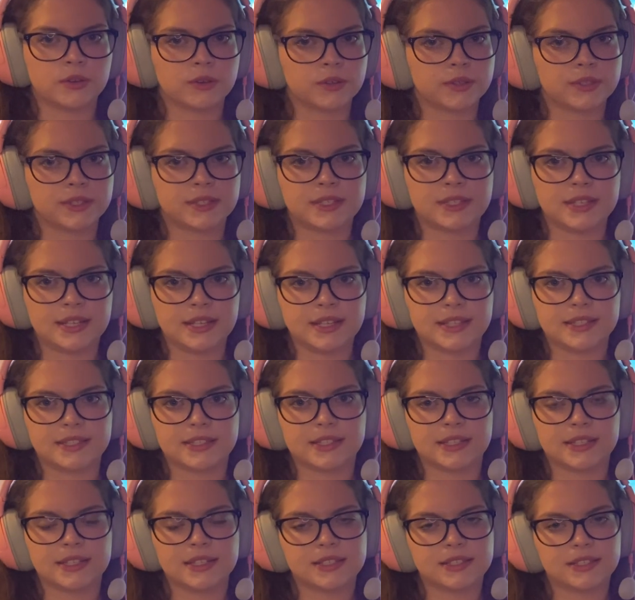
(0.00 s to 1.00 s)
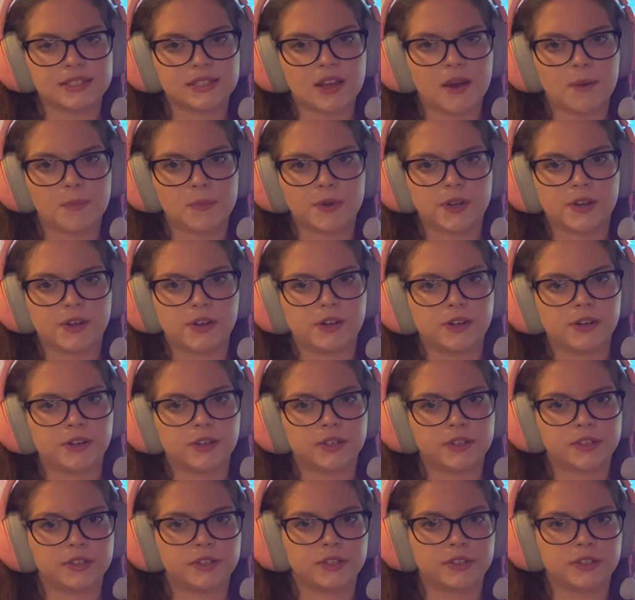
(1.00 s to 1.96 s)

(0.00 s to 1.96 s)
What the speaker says: seats in summer,